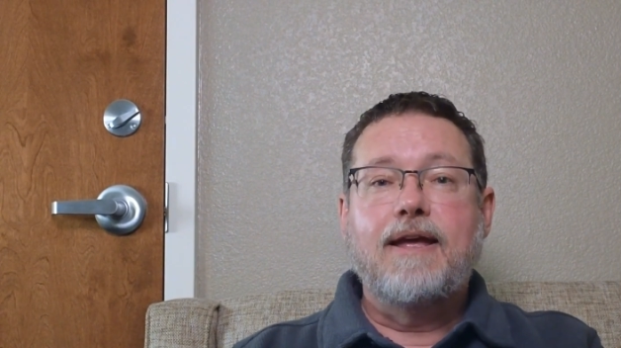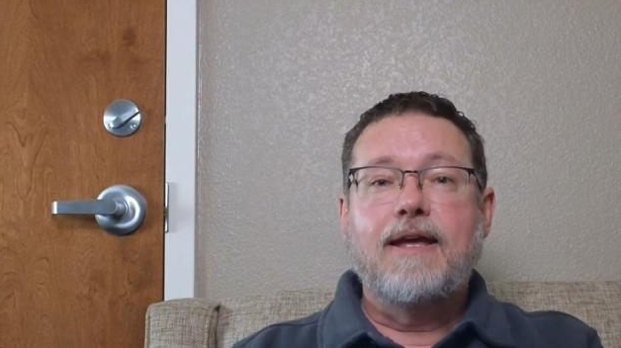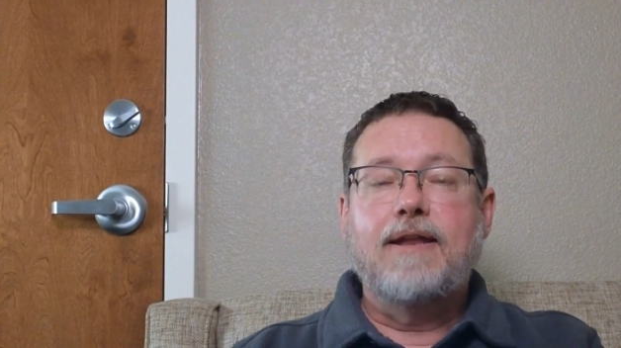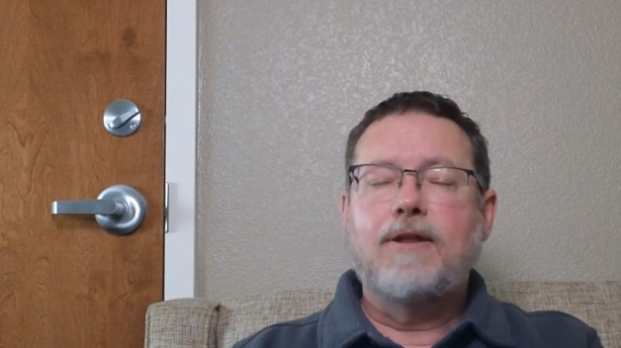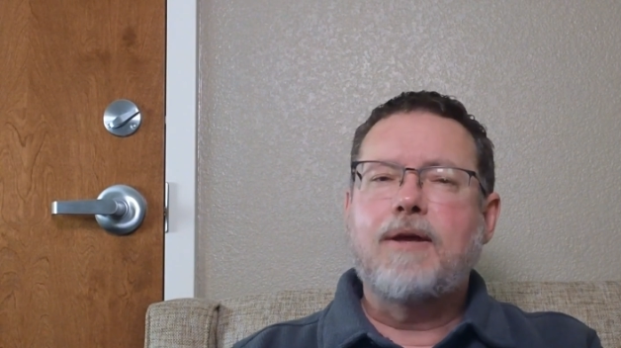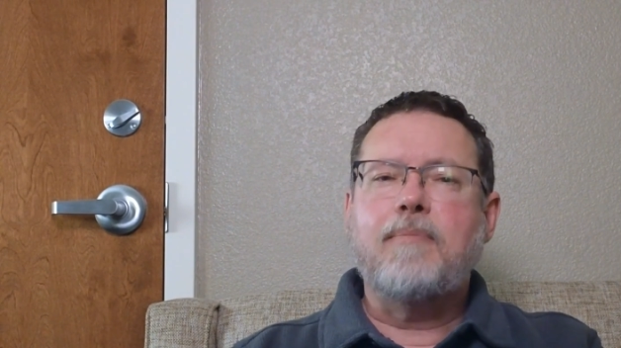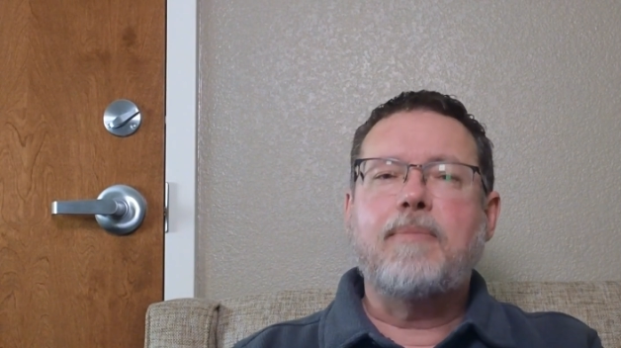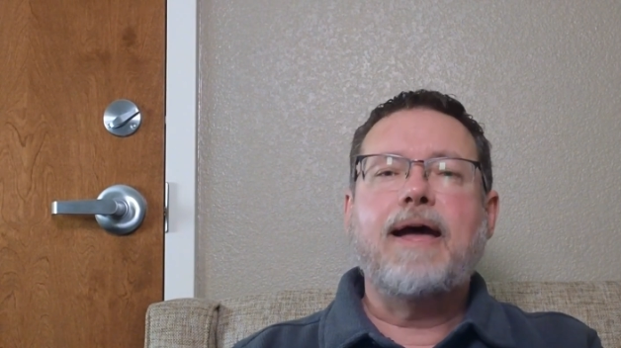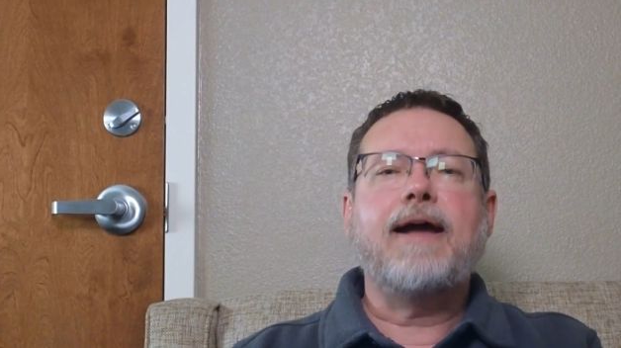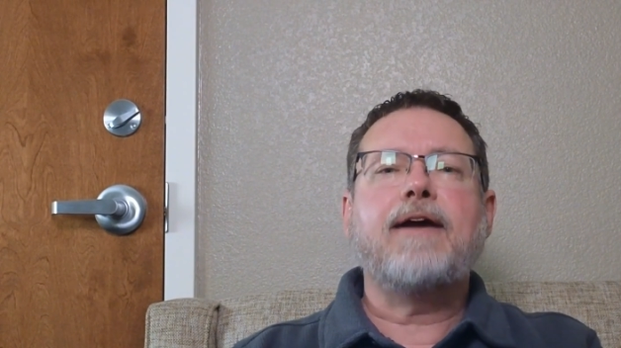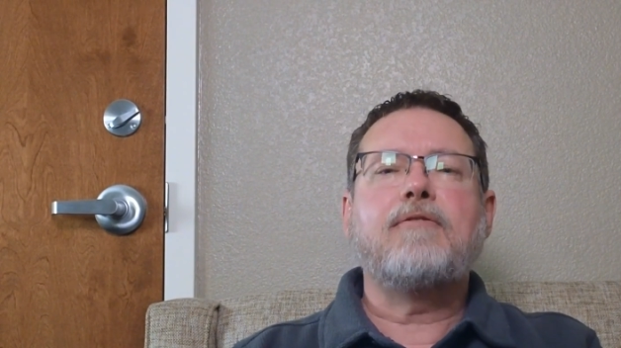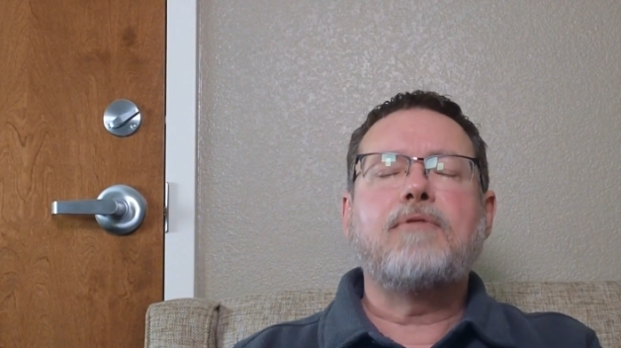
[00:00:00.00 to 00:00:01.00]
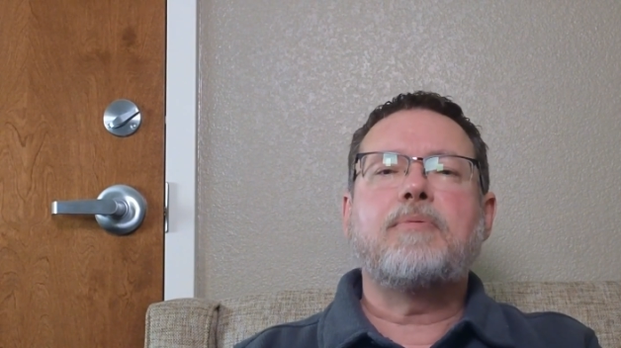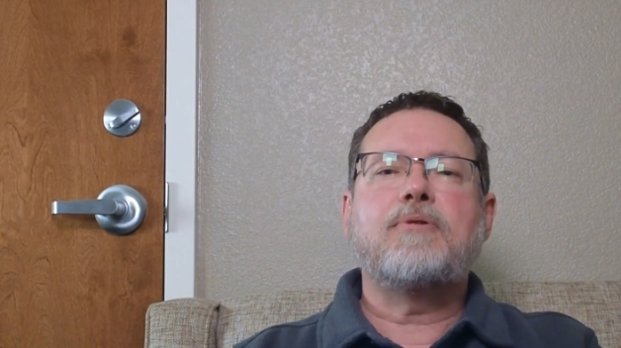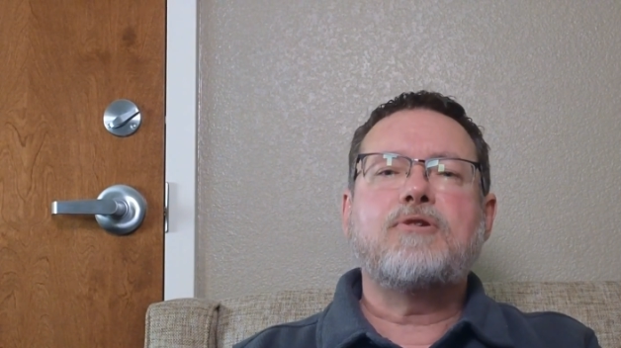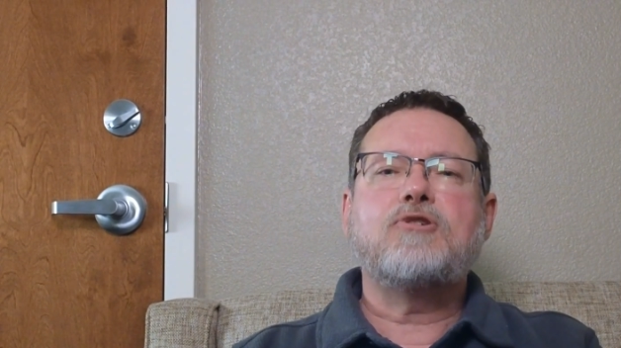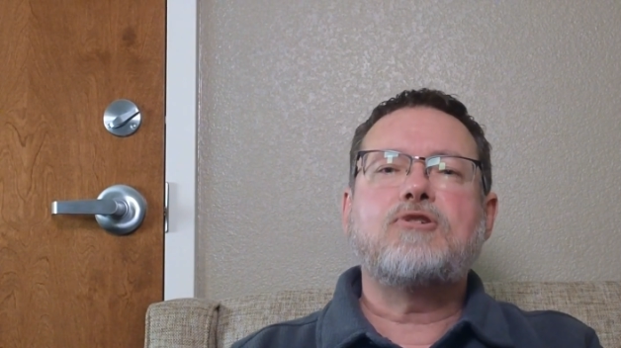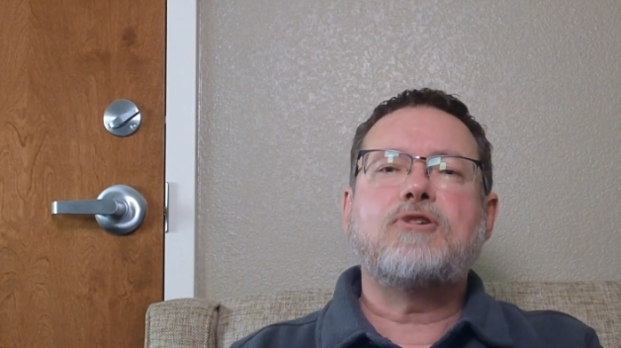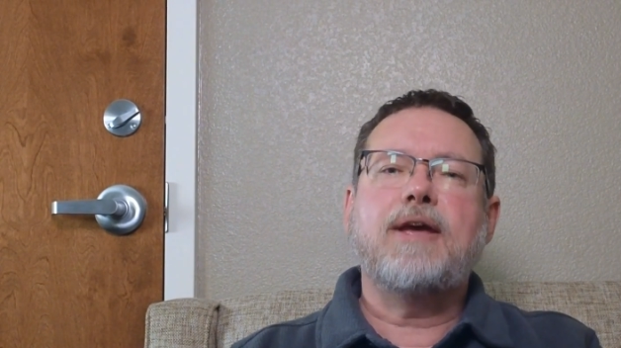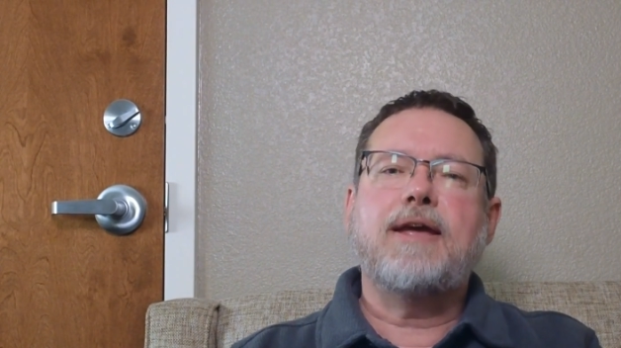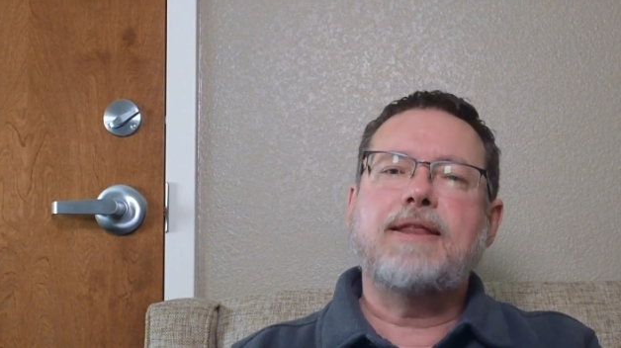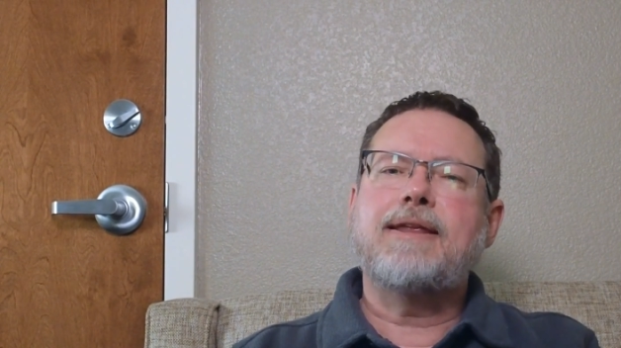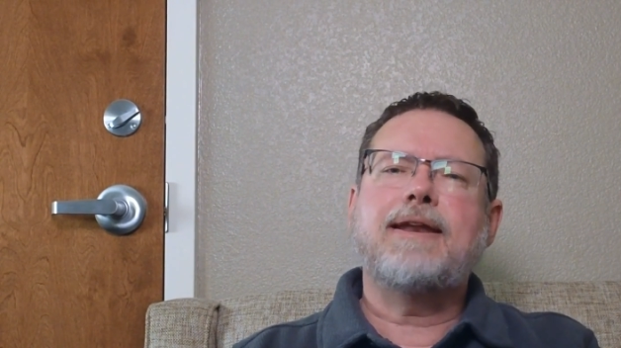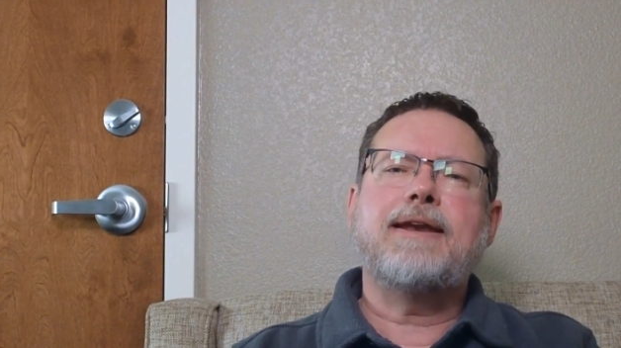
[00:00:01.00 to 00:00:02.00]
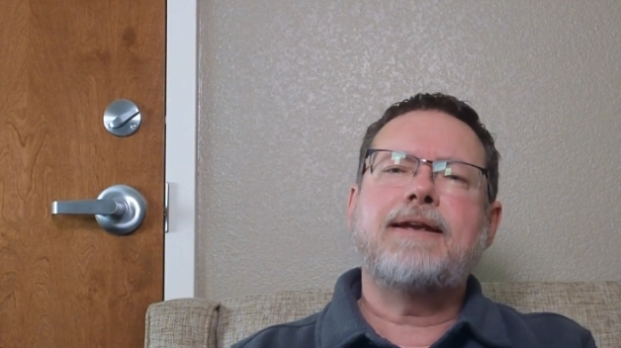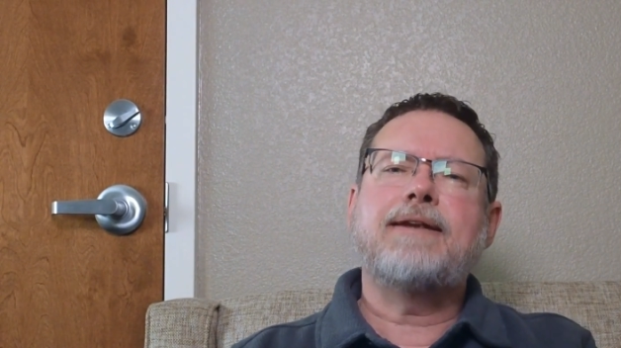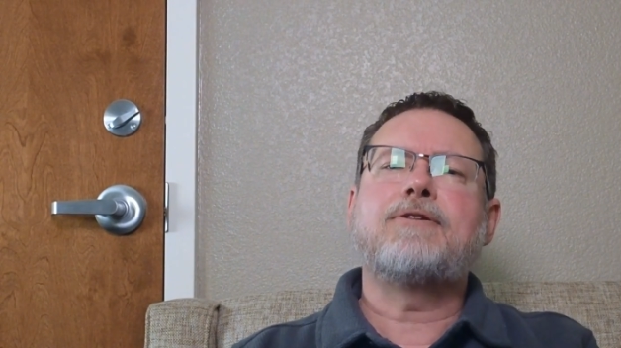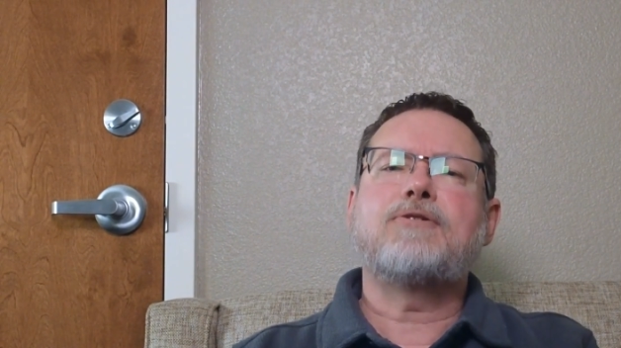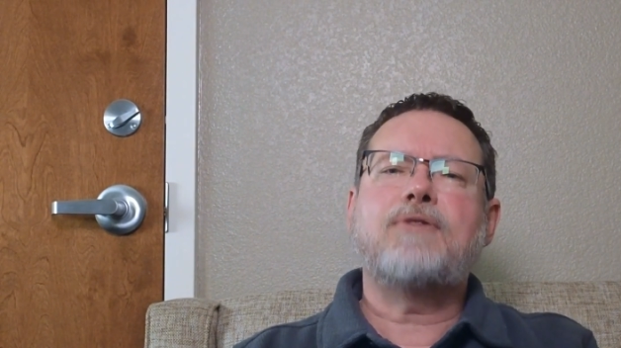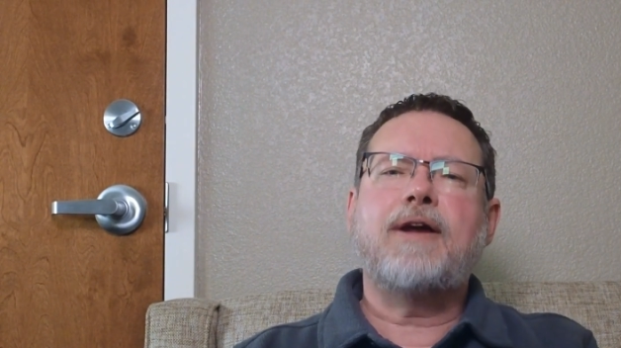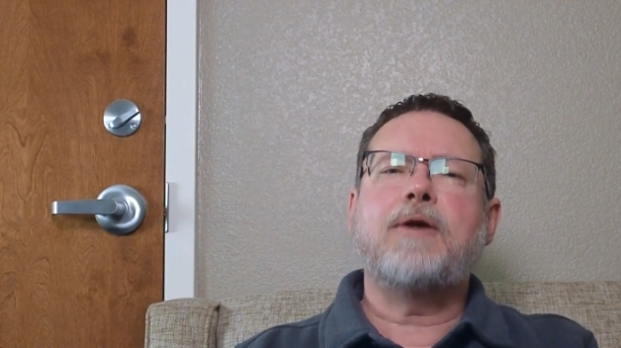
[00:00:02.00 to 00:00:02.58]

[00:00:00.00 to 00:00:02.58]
Looking back, I really appreciate that he didn't try